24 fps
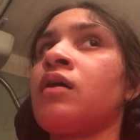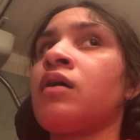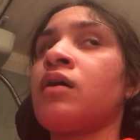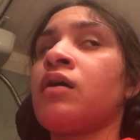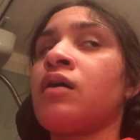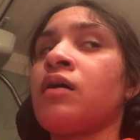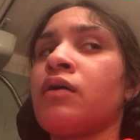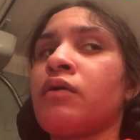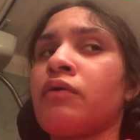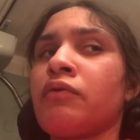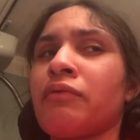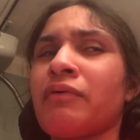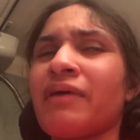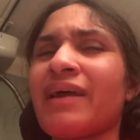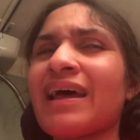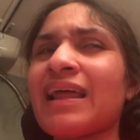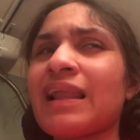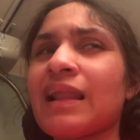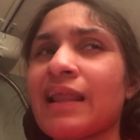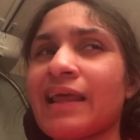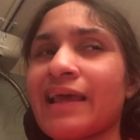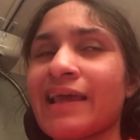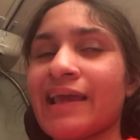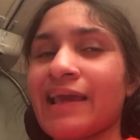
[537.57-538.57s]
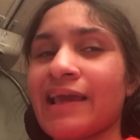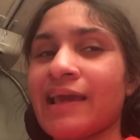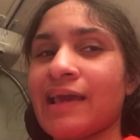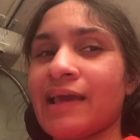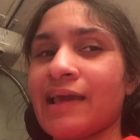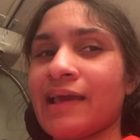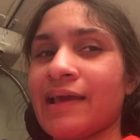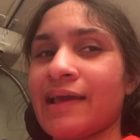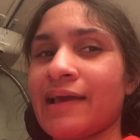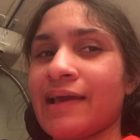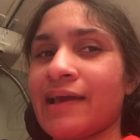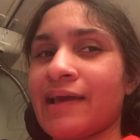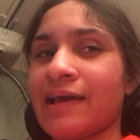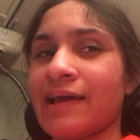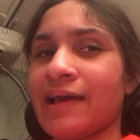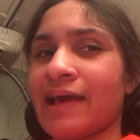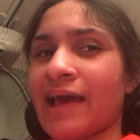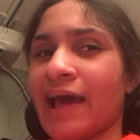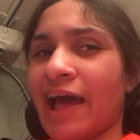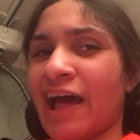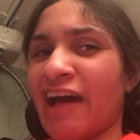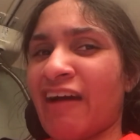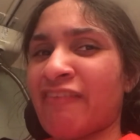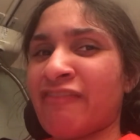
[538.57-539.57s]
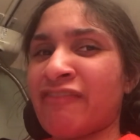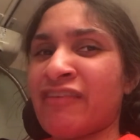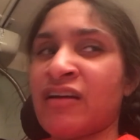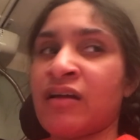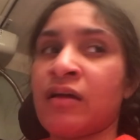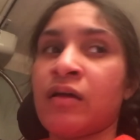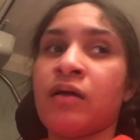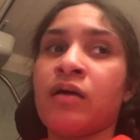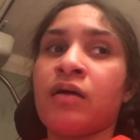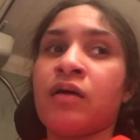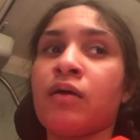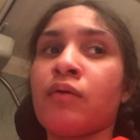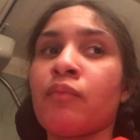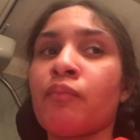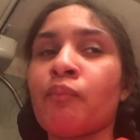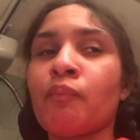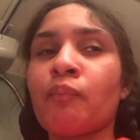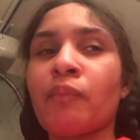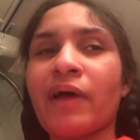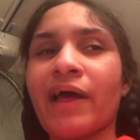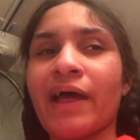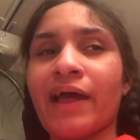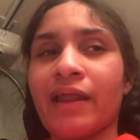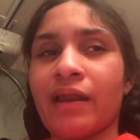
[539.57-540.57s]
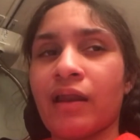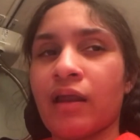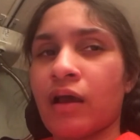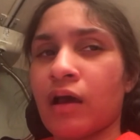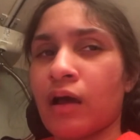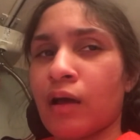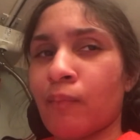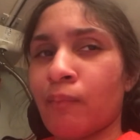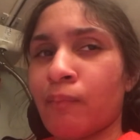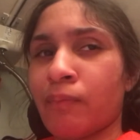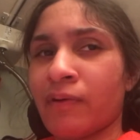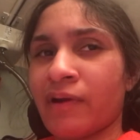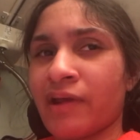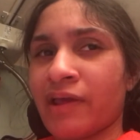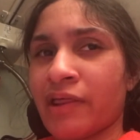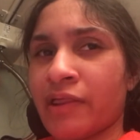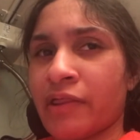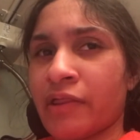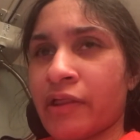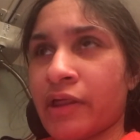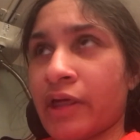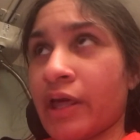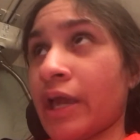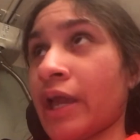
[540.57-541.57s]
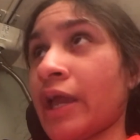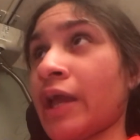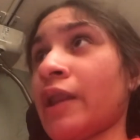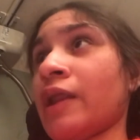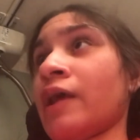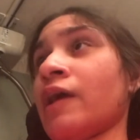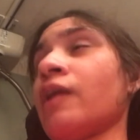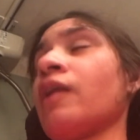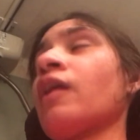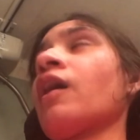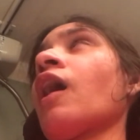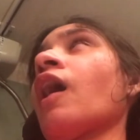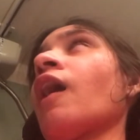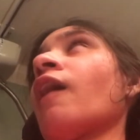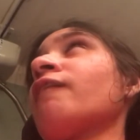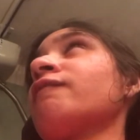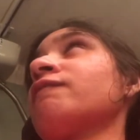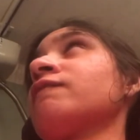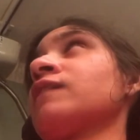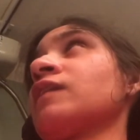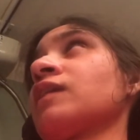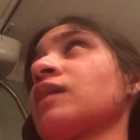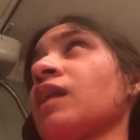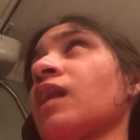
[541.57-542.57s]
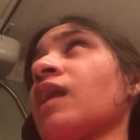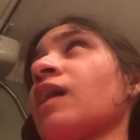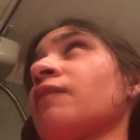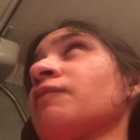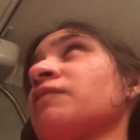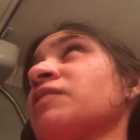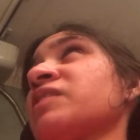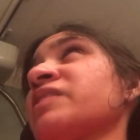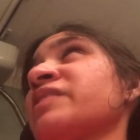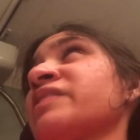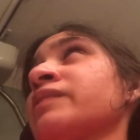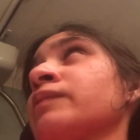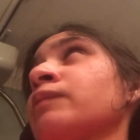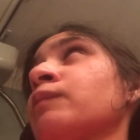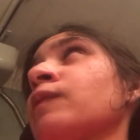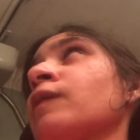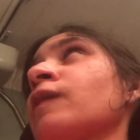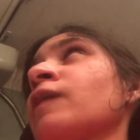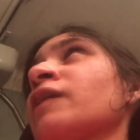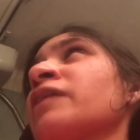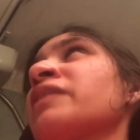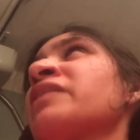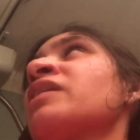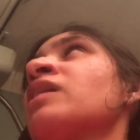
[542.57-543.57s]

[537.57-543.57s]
really have been appreciated of the love and support.